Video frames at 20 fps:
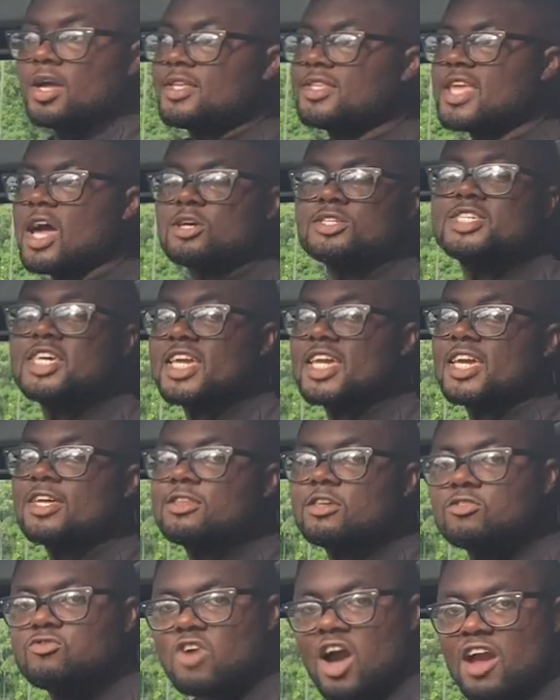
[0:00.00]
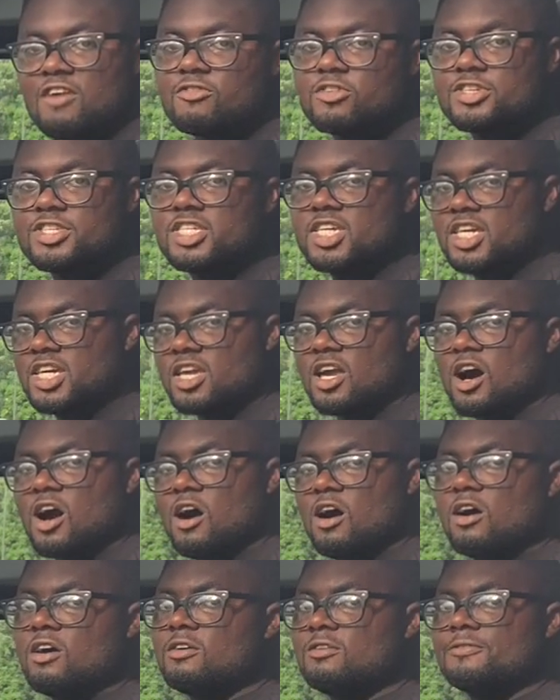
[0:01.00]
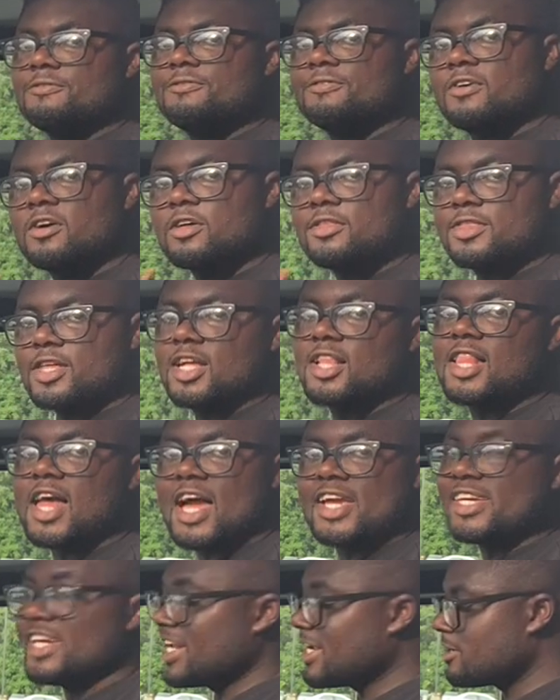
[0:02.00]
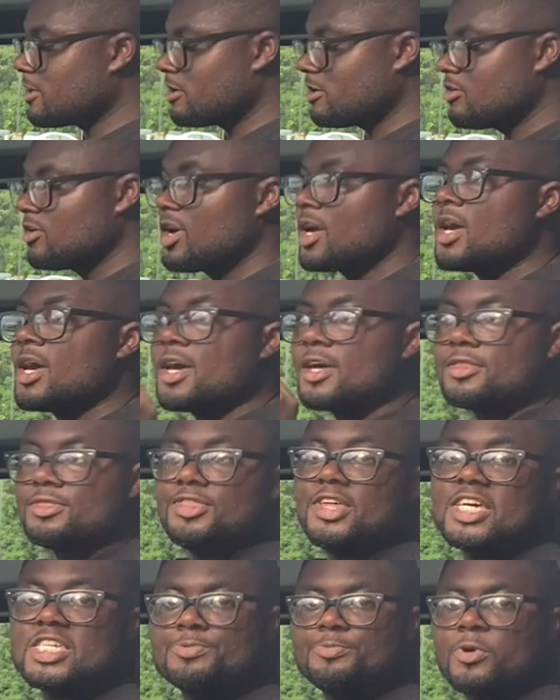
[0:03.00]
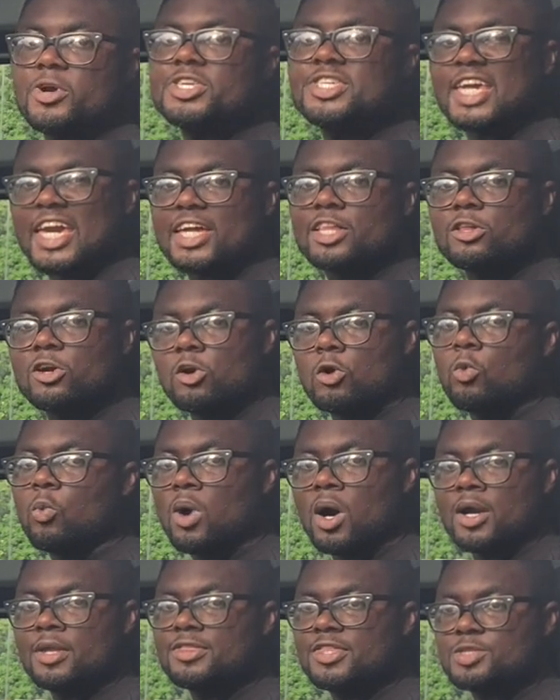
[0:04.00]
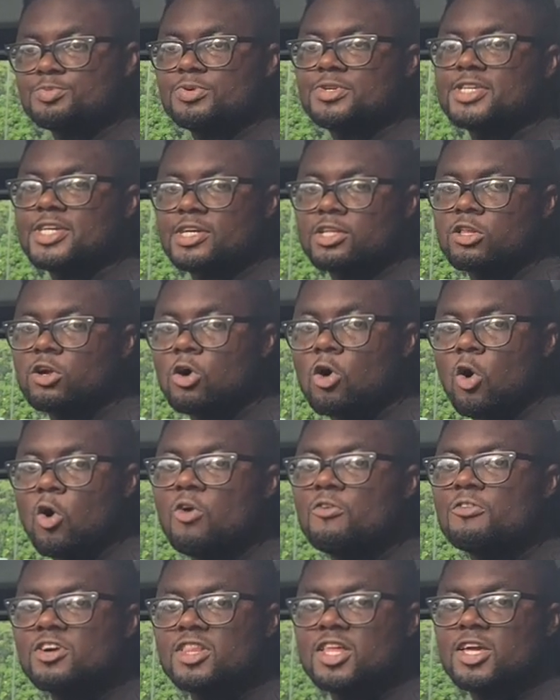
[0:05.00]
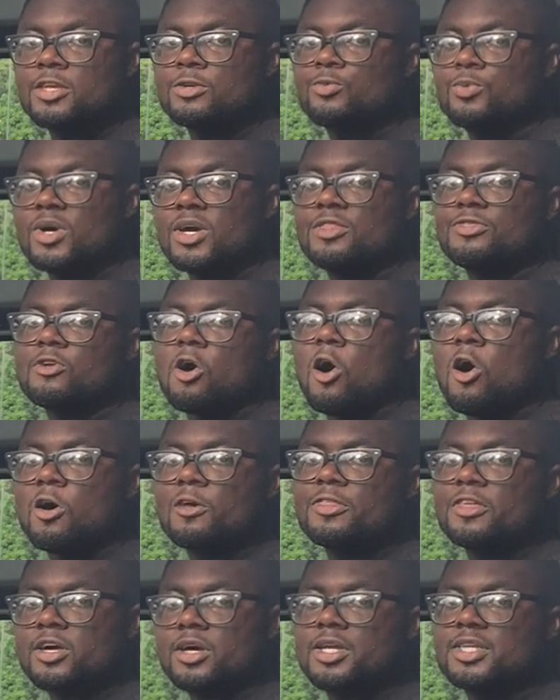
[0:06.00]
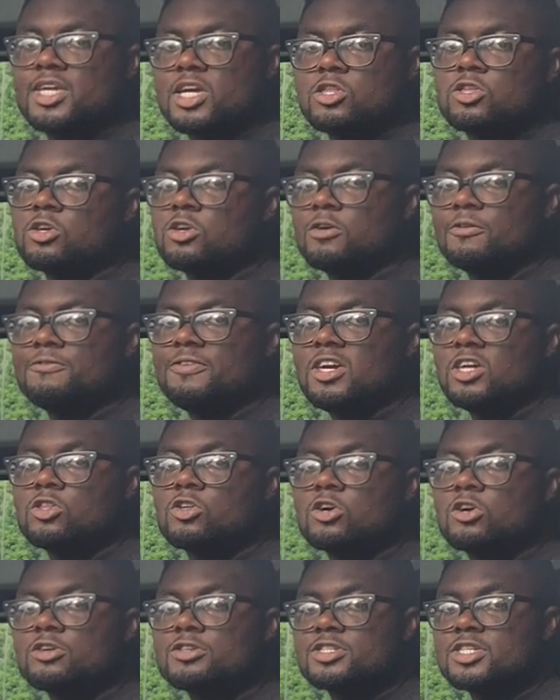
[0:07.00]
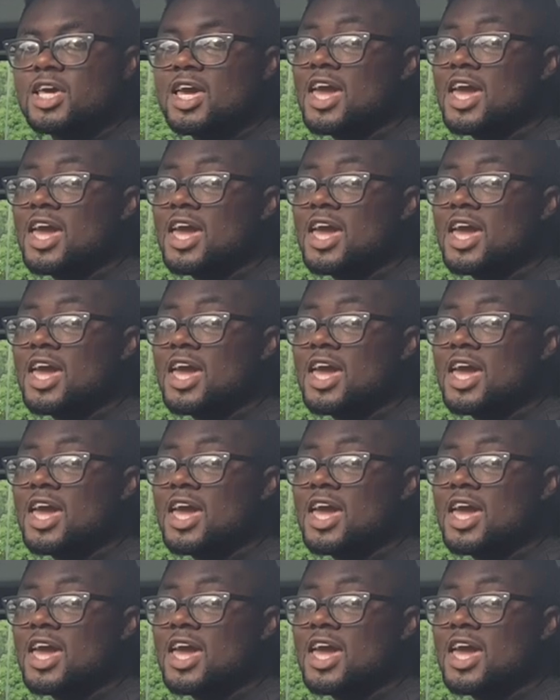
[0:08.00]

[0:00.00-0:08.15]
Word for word: now sitting in the driver's seat of the Gladiator this particular one, this particular Overland with all the additional features